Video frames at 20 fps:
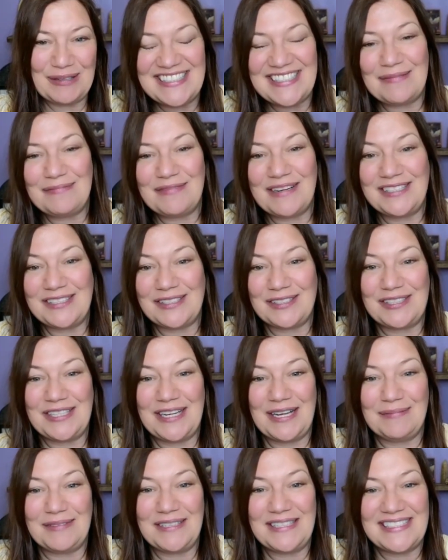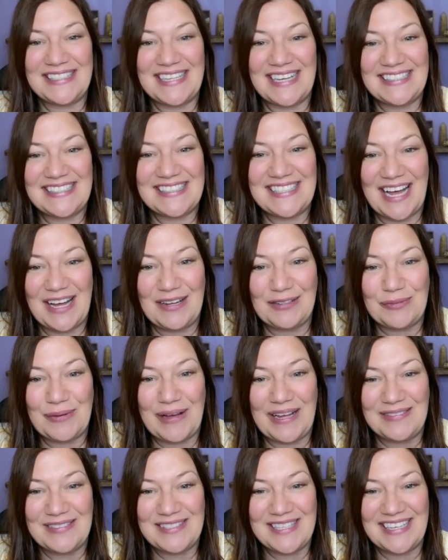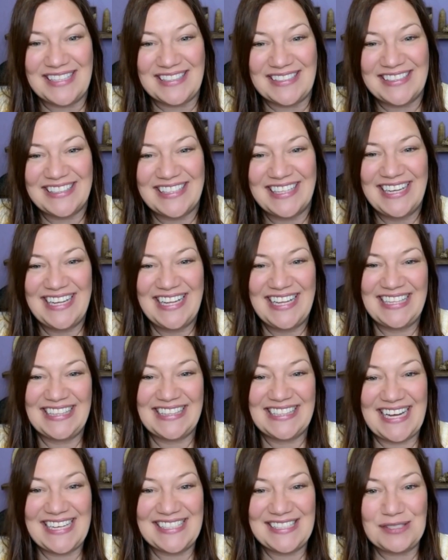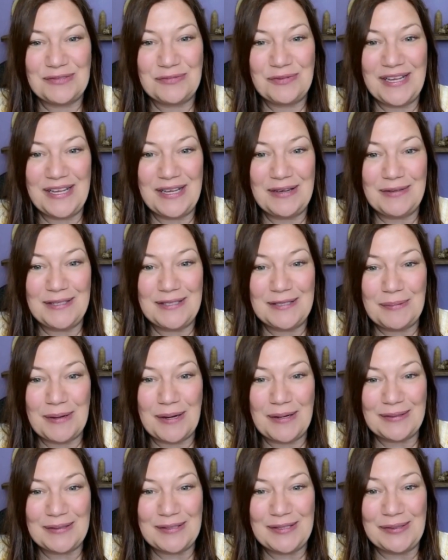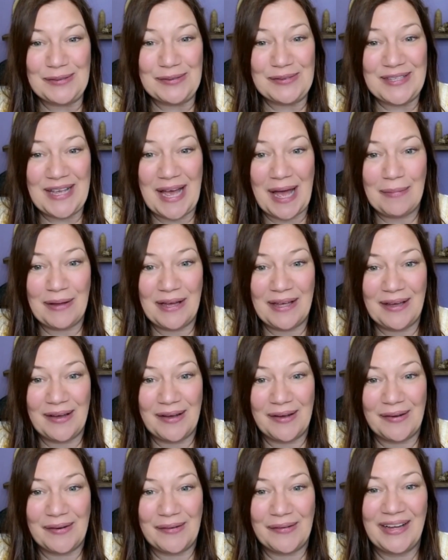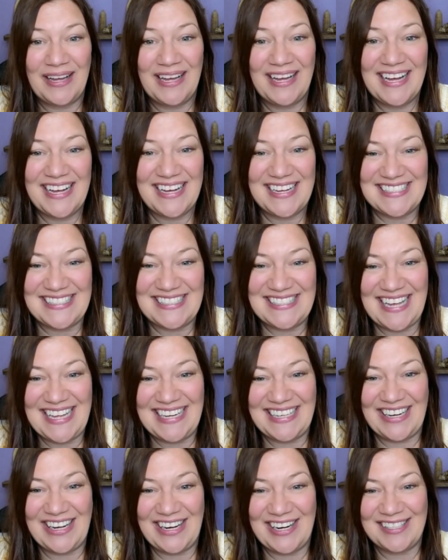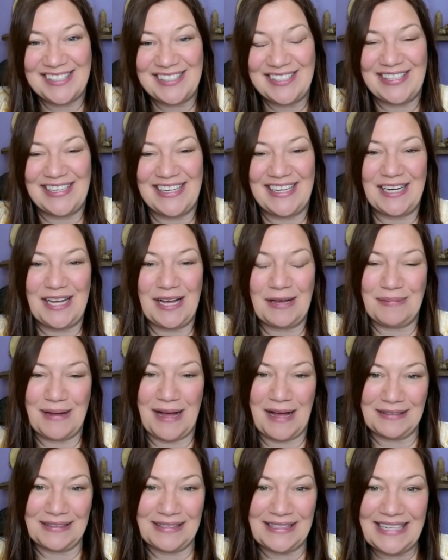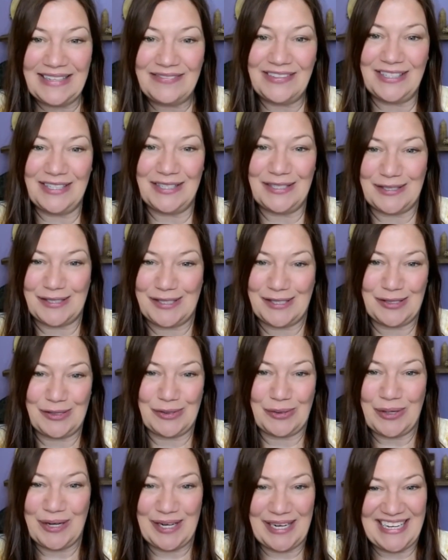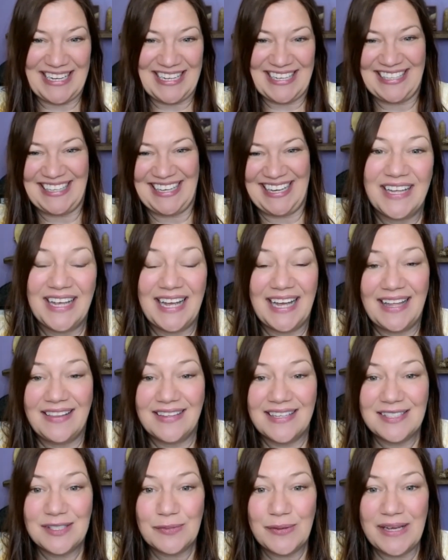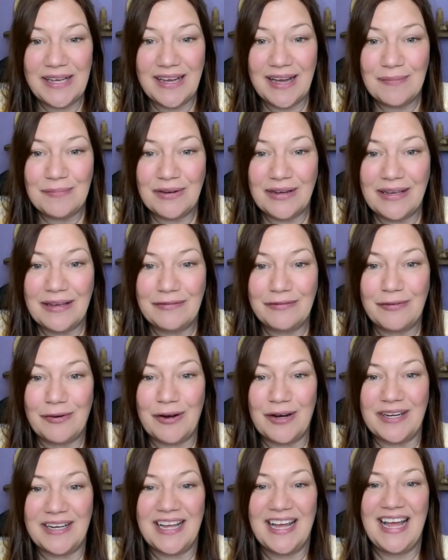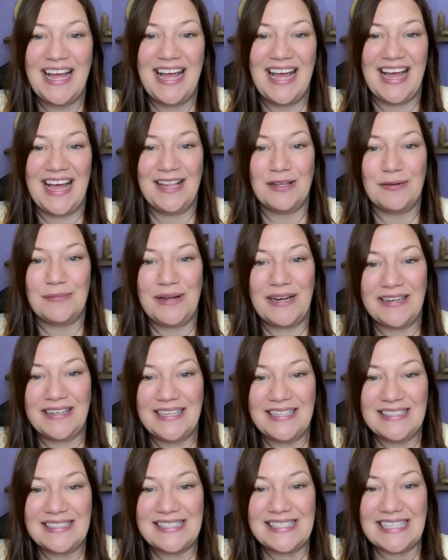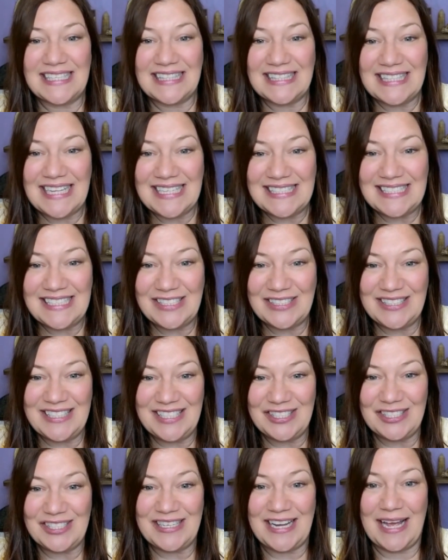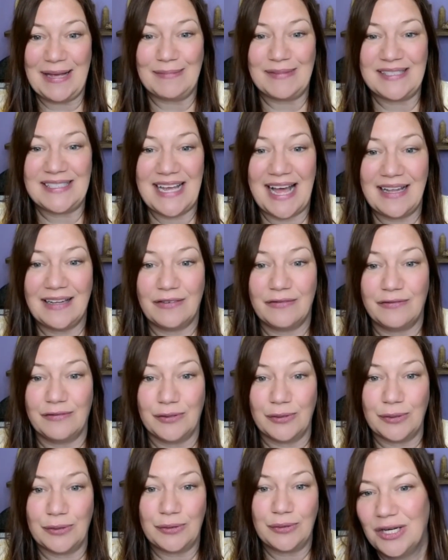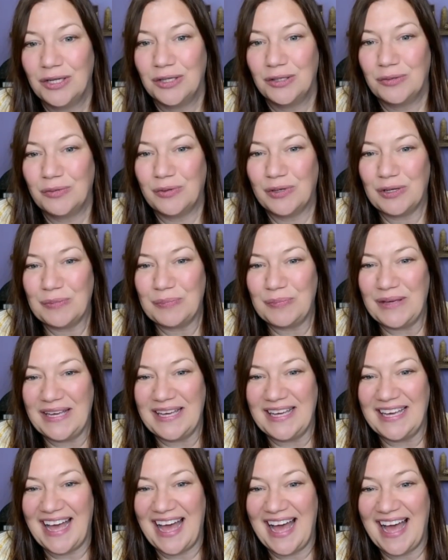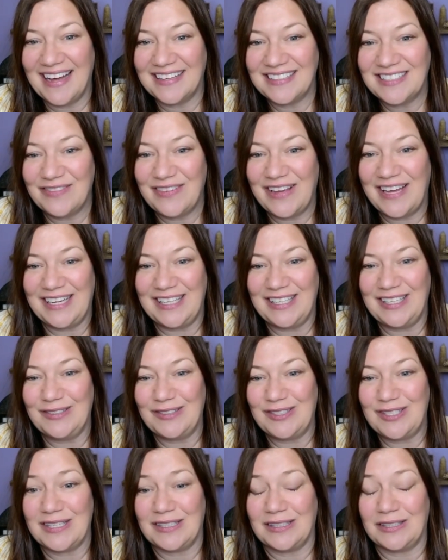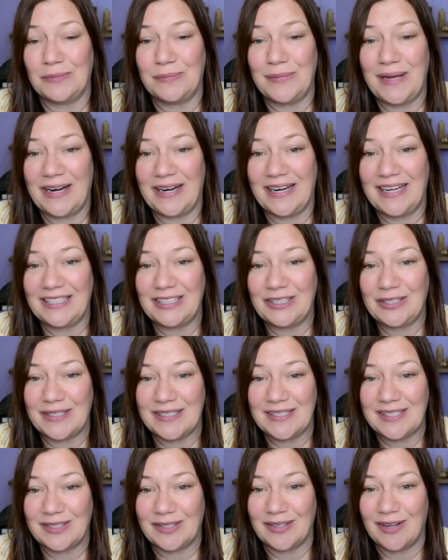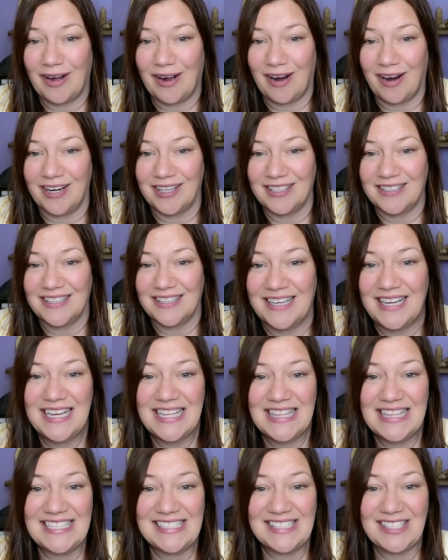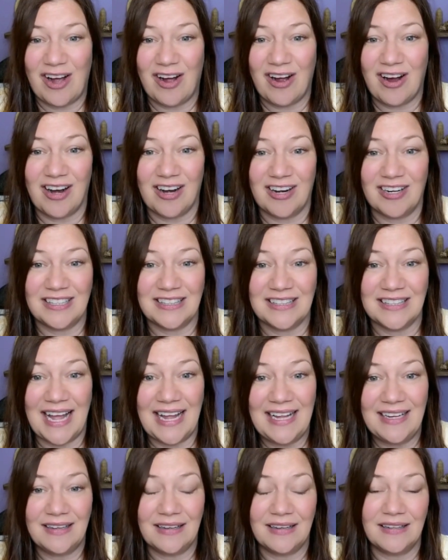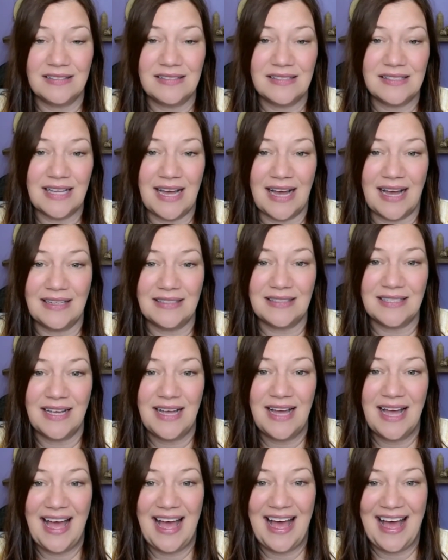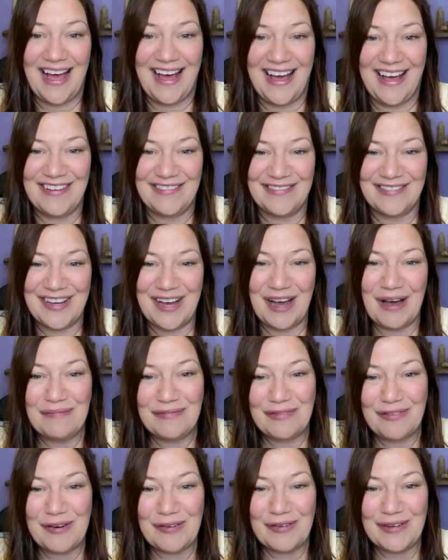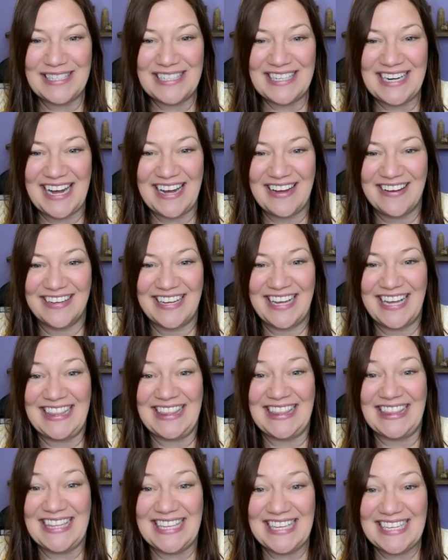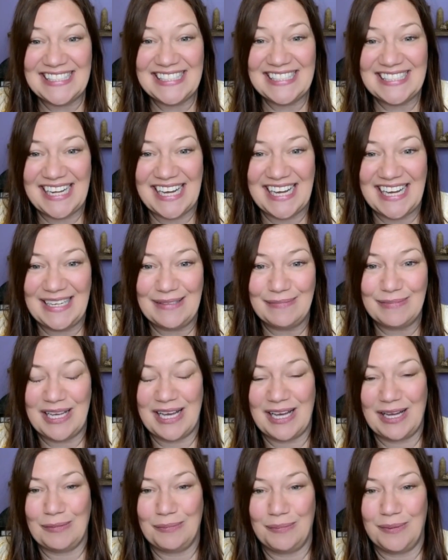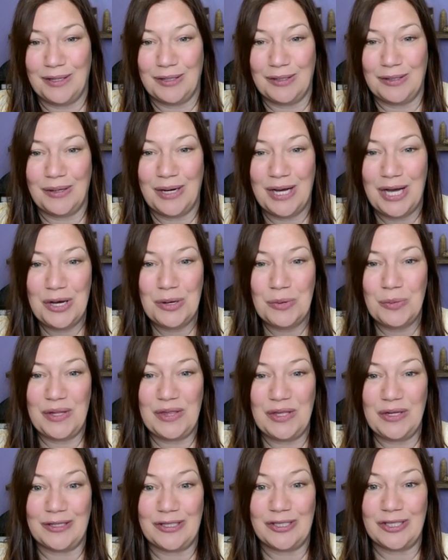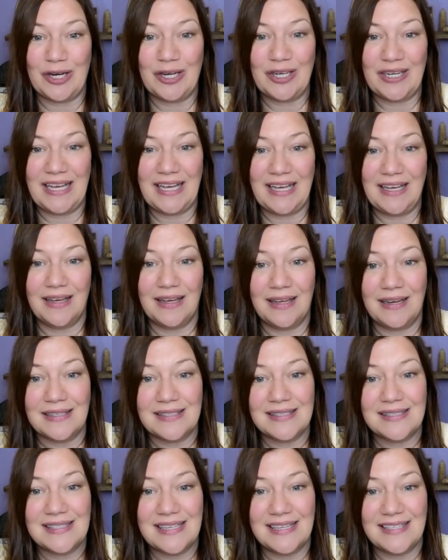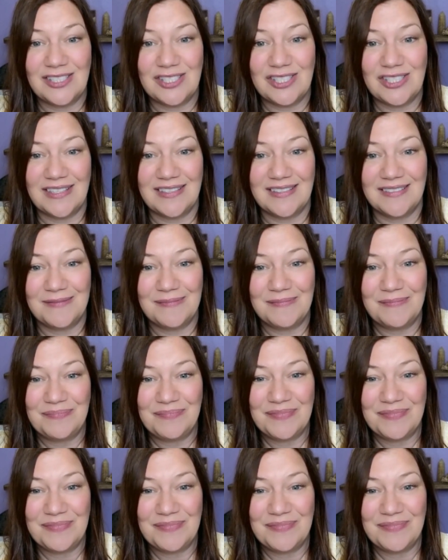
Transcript: I'm Rachel Chamness at Sound Waves Heal. Last week, we spoke to Zabayo, a Zeta Arcturian, about living your story. And this week, I'm bringing forward a Lemurian Celestial Teacher named Salavù, who will be activating you to the Lemurian Crystal Heart. These are light codes that have come forward now in this time to help you with your journey in ascension.